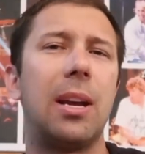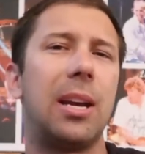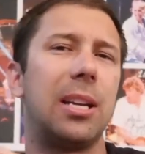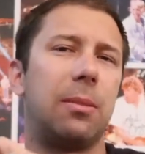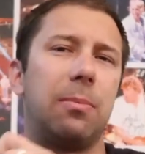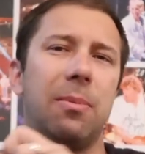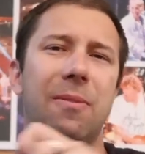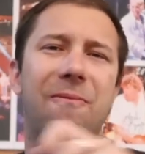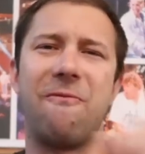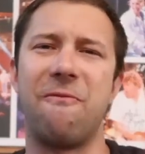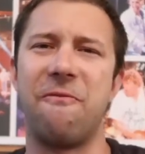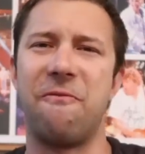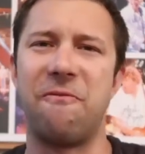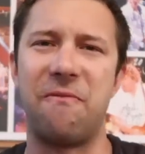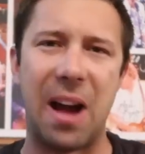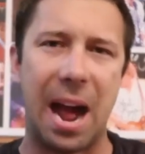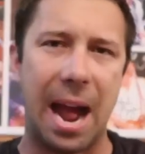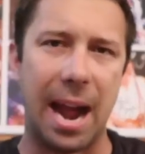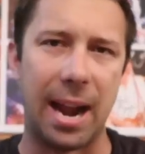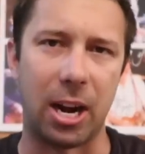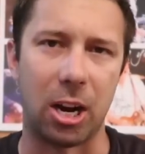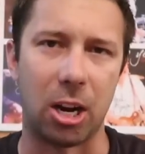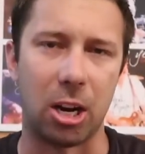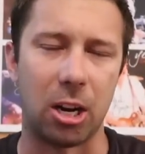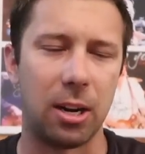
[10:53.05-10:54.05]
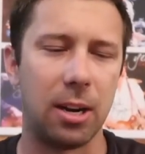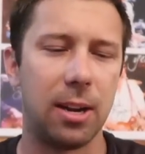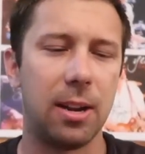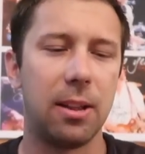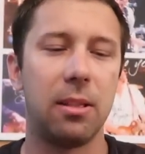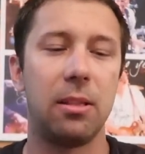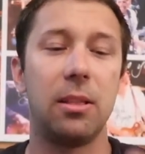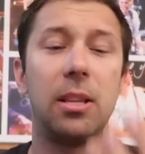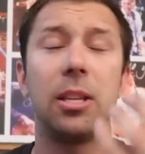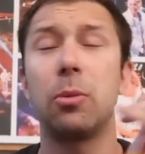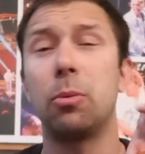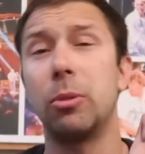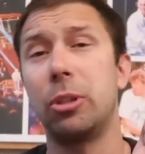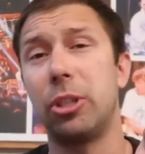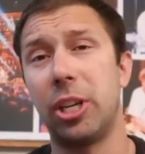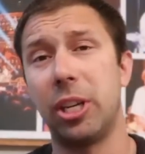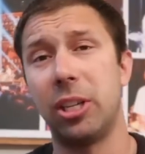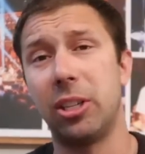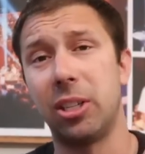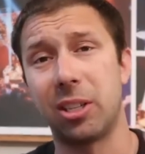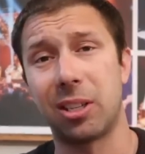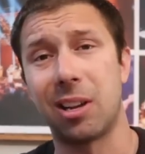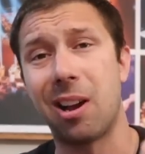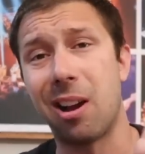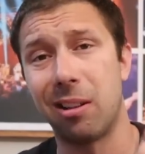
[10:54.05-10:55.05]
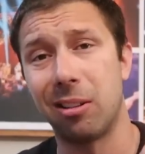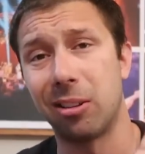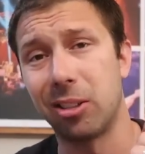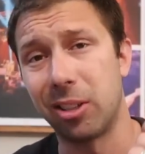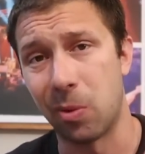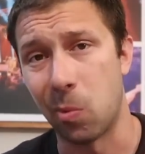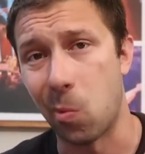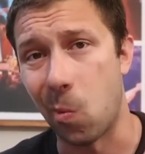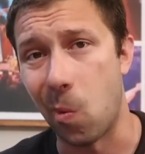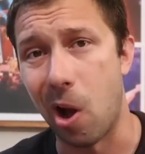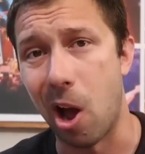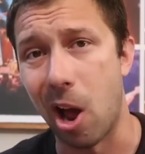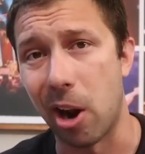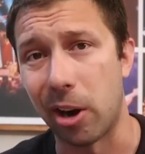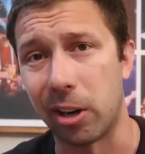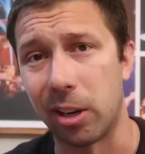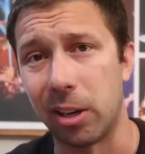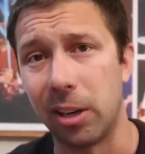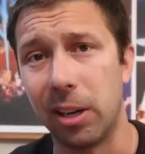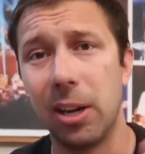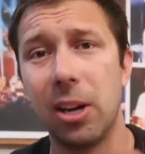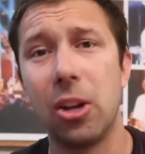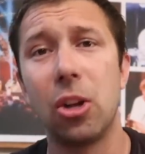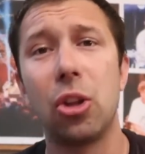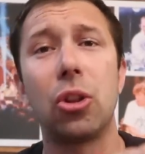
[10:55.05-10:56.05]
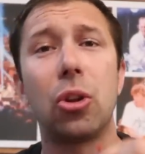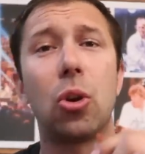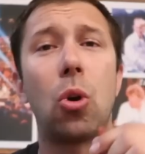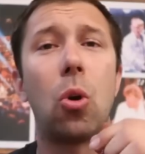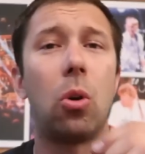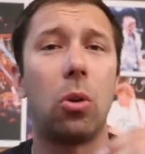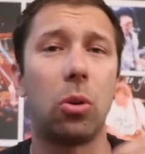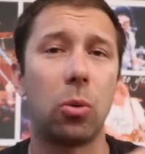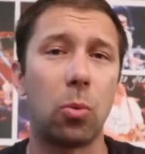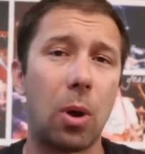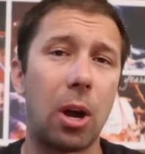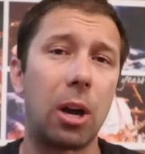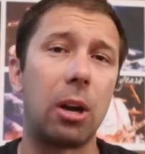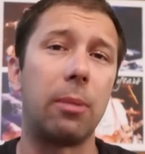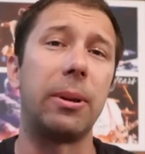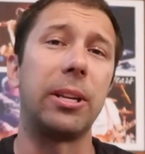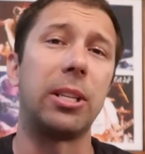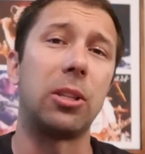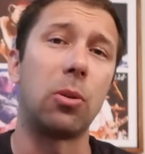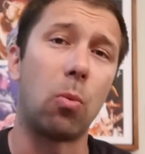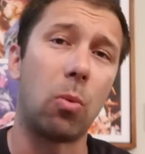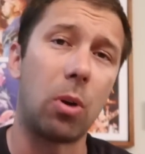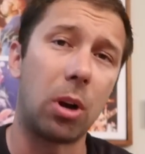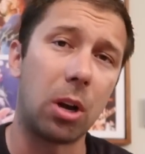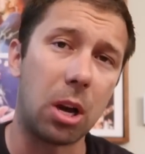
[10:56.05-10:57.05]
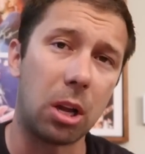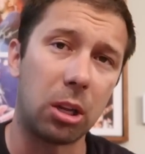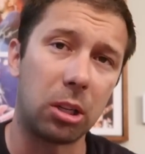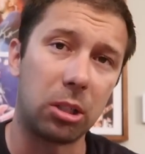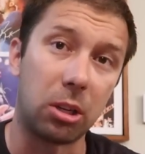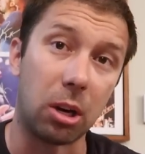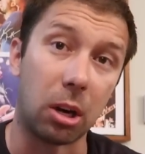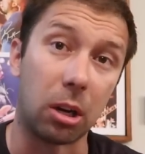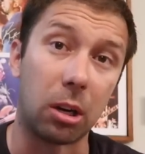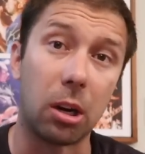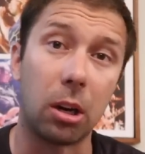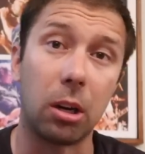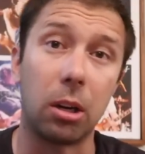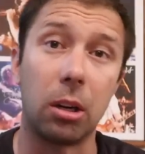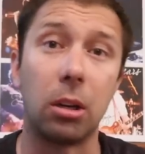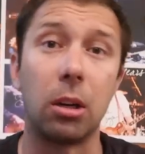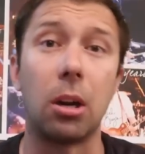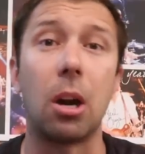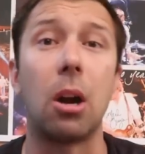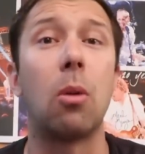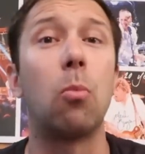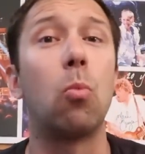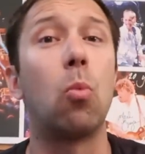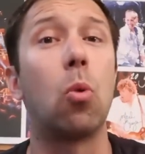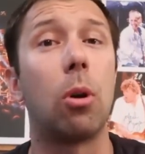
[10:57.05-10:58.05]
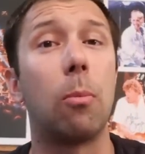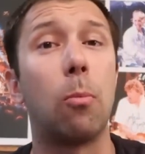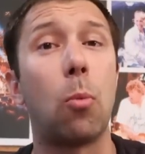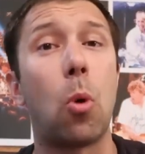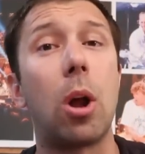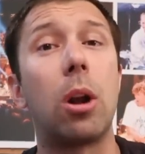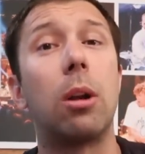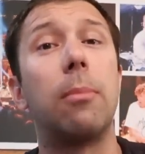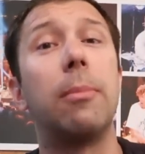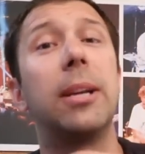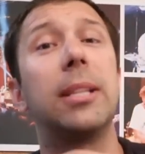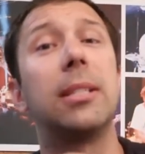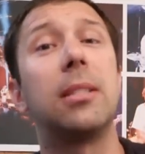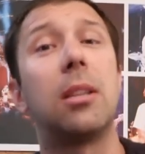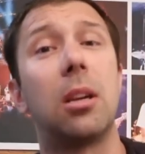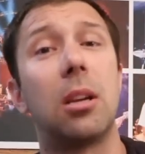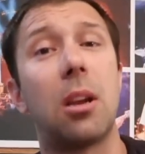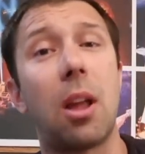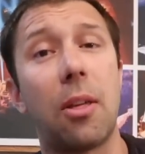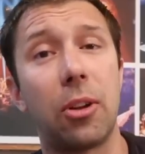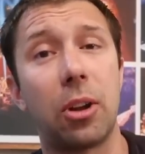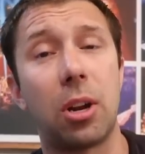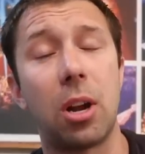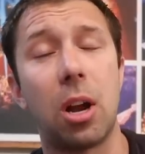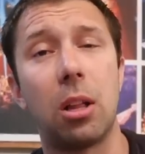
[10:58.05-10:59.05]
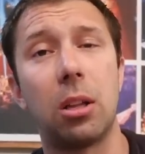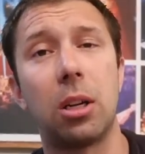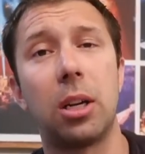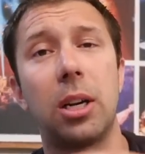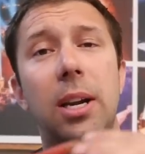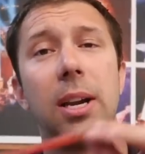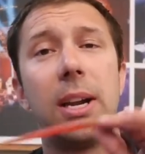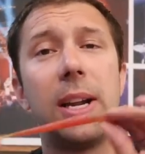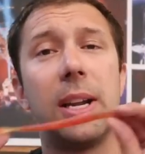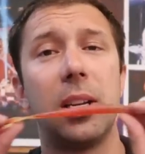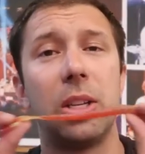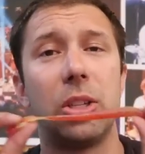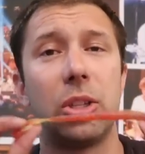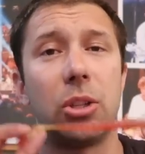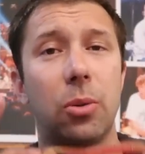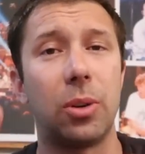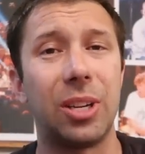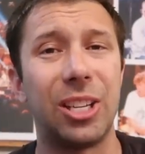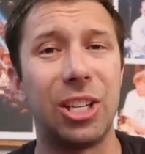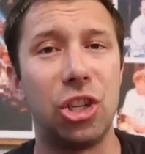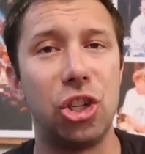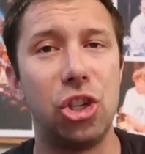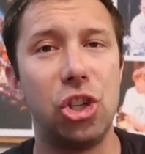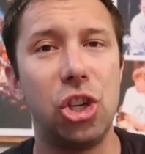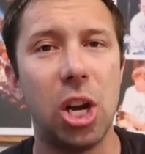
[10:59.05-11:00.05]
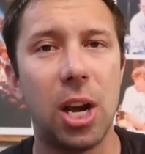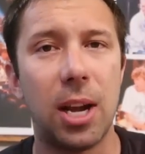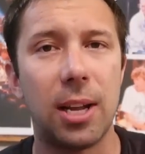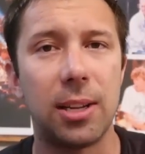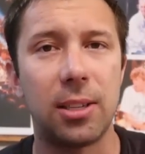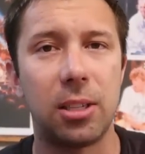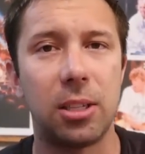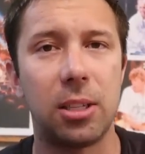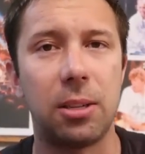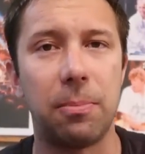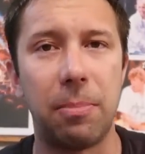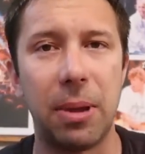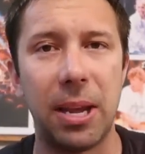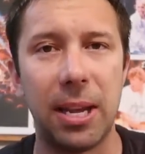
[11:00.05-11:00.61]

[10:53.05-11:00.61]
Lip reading: has been fire. This one changes color in water. Cold water makes it one color, or warm water makes it another color, so it adjusts